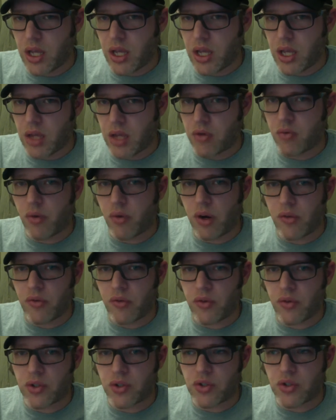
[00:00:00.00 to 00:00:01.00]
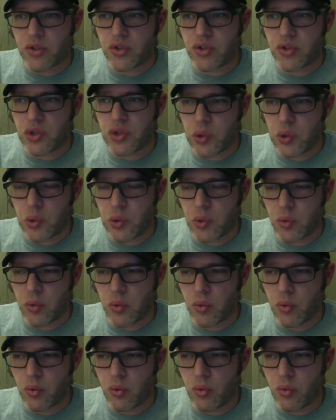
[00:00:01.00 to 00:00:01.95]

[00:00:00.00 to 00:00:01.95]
in reference to